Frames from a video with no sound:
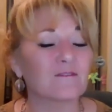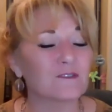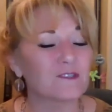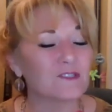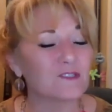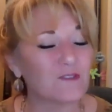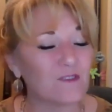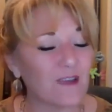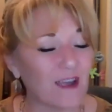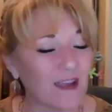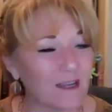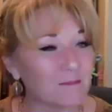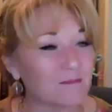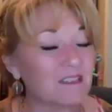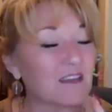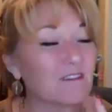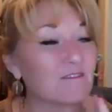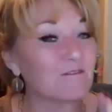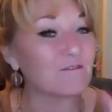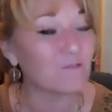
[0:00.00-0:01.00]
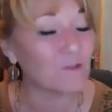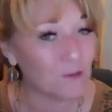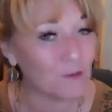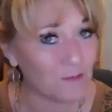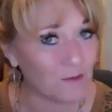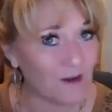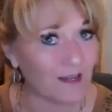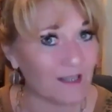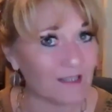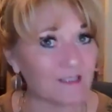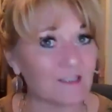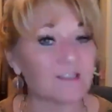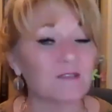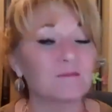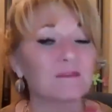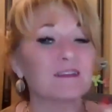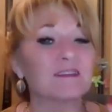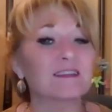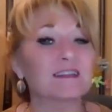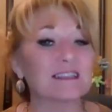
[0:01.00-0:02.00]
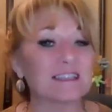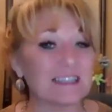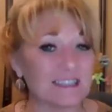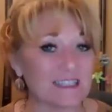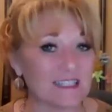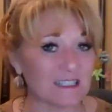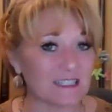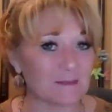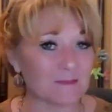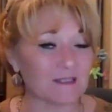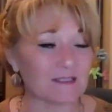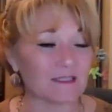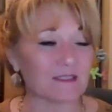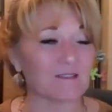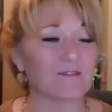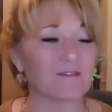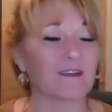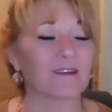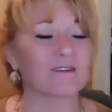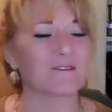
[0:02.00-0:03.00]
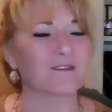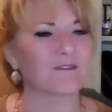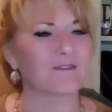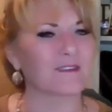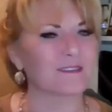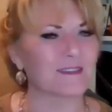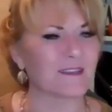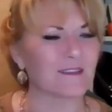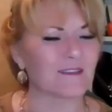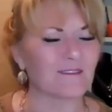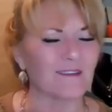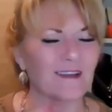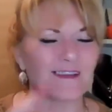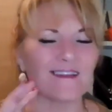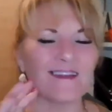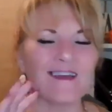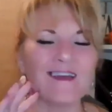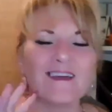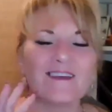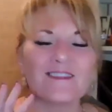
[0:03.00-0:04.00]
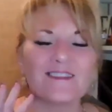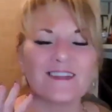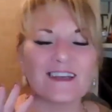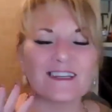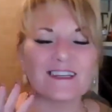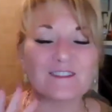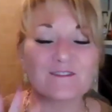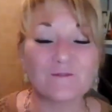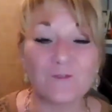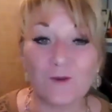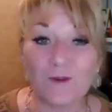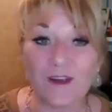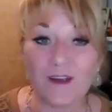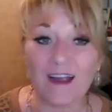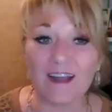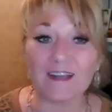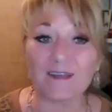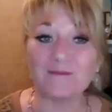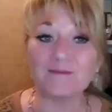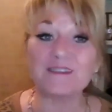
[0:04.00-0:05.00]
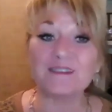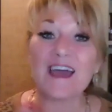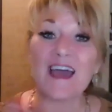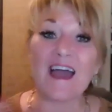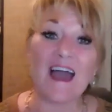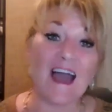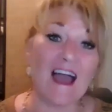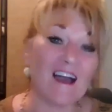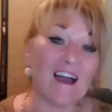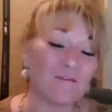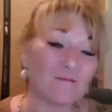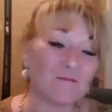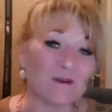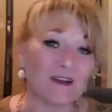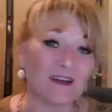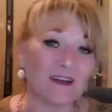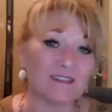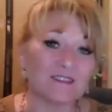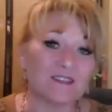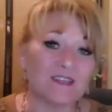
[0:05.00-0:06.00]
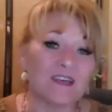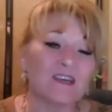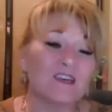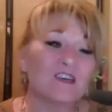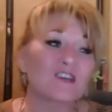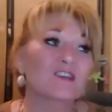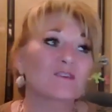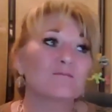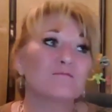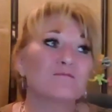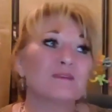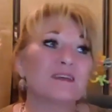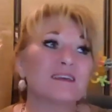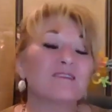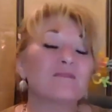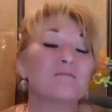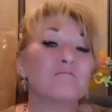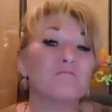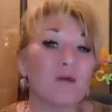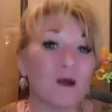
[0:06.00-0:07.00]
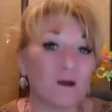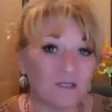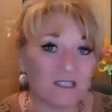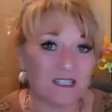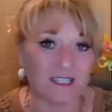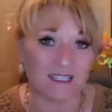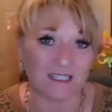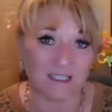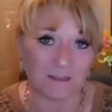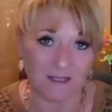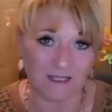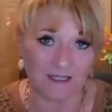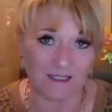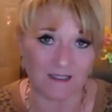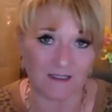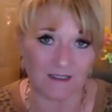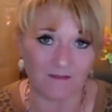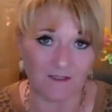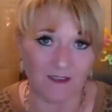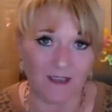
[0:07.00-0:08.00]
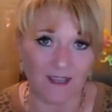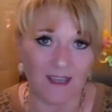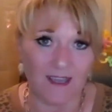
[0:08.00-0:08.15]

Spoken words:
first 2 items at full price could be the least expensive. I don't know if I said that right. The next 4 items at half price could be the most expensive.